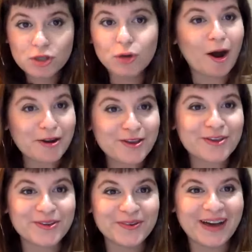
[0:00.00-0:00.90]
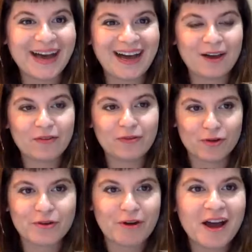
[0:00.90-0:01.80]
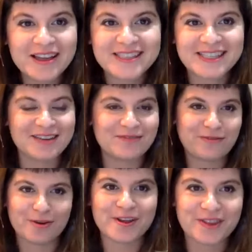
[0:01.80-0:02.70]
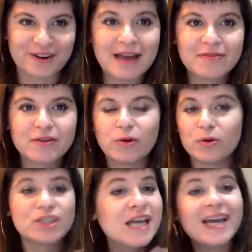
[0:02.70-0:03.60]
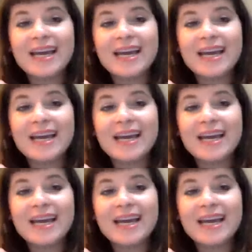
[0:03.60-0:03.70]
to argue for their rights and for their livelihoods.